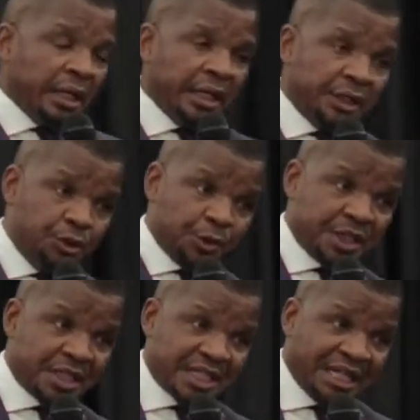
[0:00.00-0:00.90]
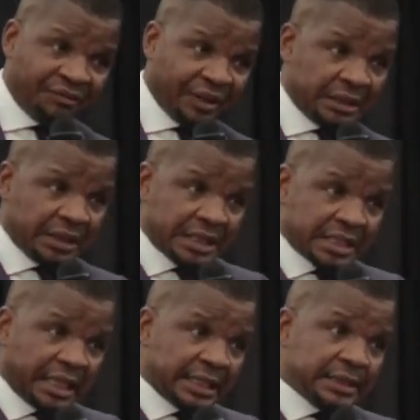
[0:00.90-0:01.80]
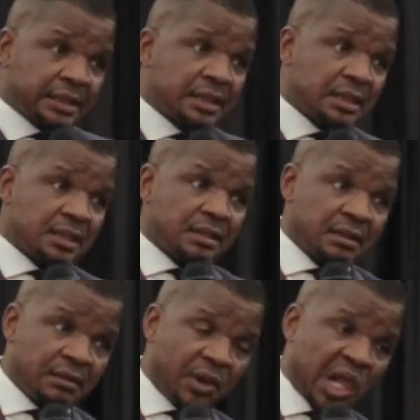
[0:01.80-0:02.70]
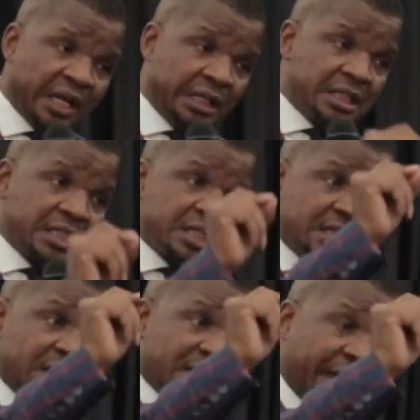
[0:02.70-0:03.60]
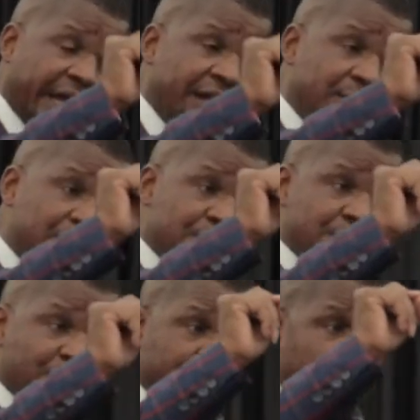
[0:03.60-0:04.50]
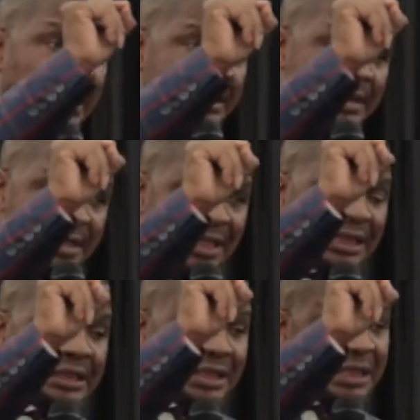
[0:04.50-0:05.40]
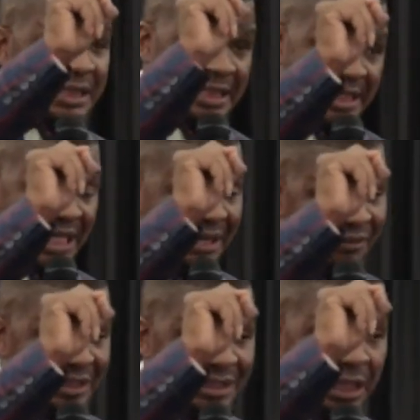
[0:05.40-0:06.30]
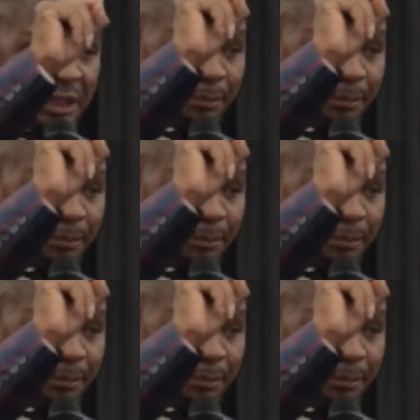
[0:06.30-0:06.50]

it uses servant. It says, it came to pass that the servant, the